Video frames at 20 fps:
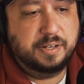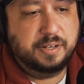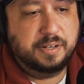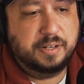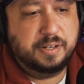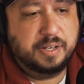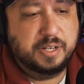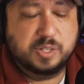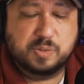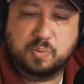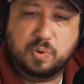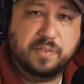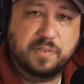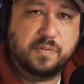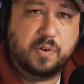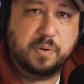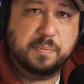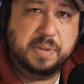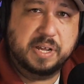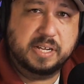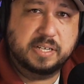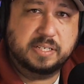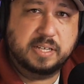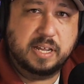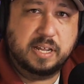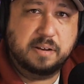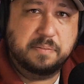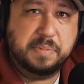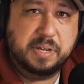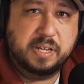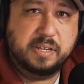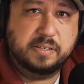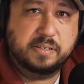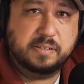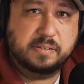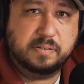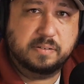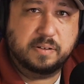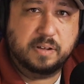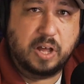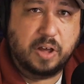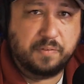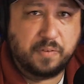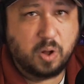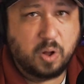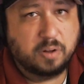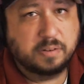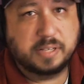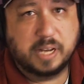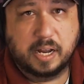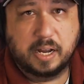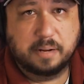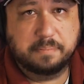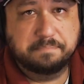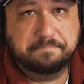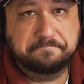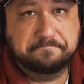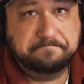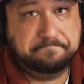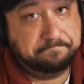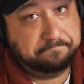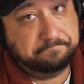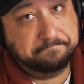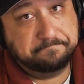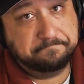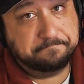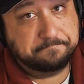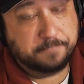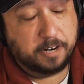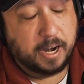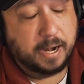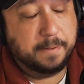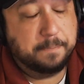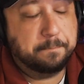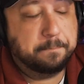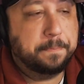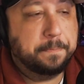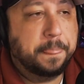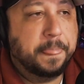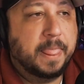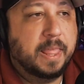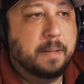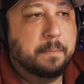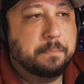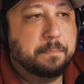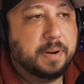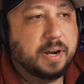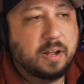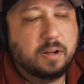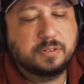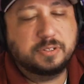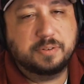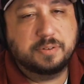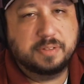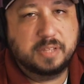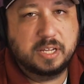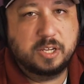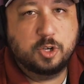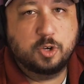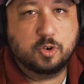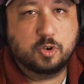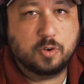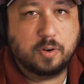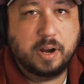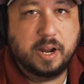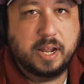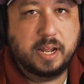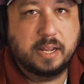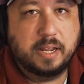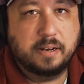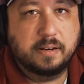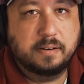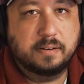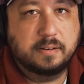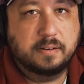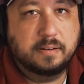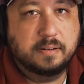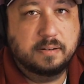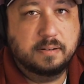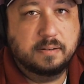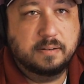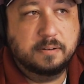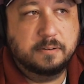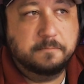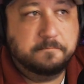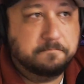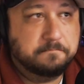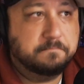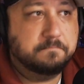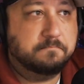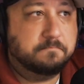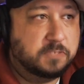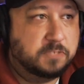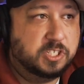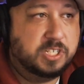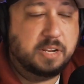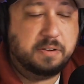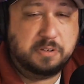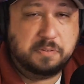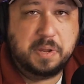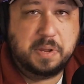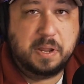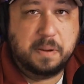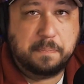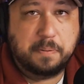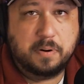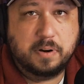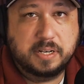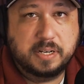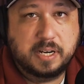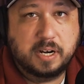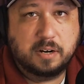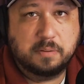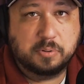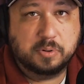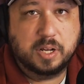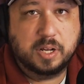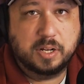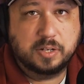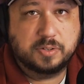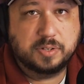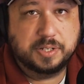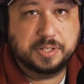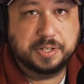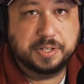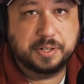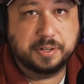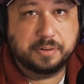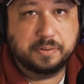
is one of our biggest enemies of all time, right? But I also think Ukraine seems to be a pretty terrible country too.